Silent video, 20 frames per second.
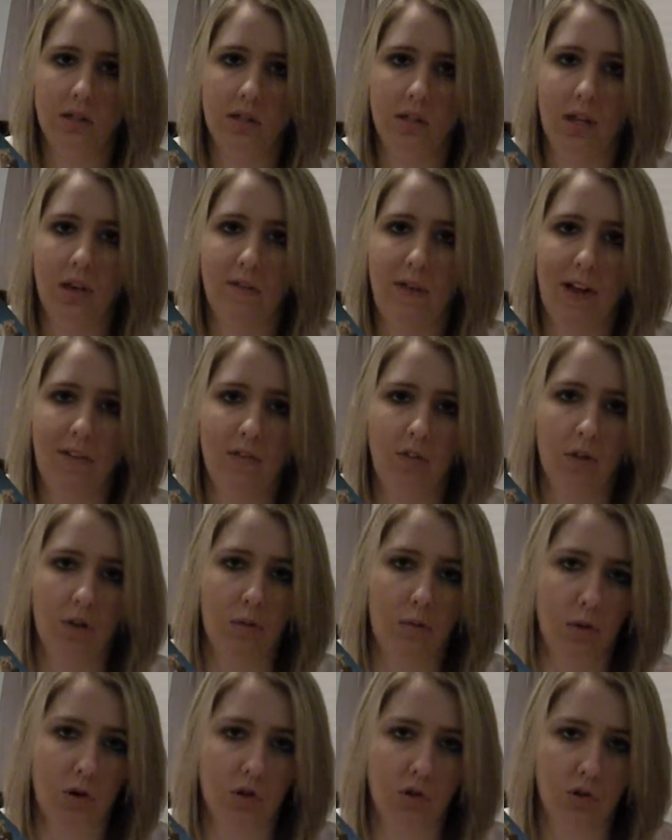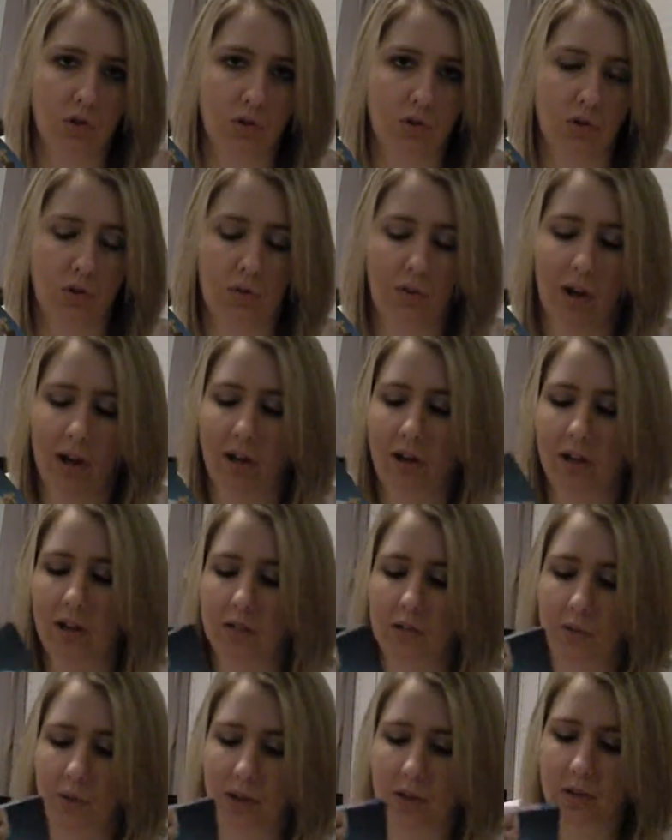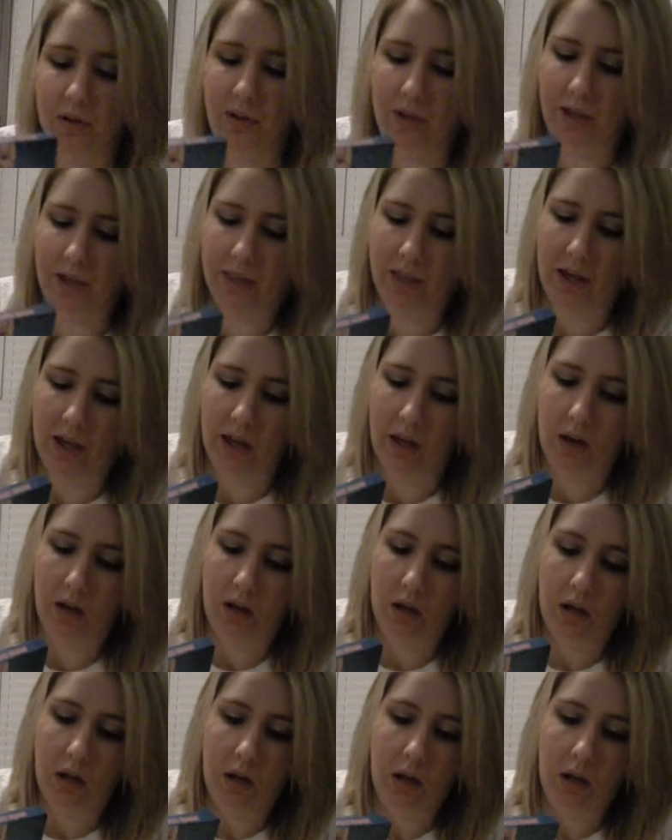instead of having commercials throughout it, so I'll do it like that.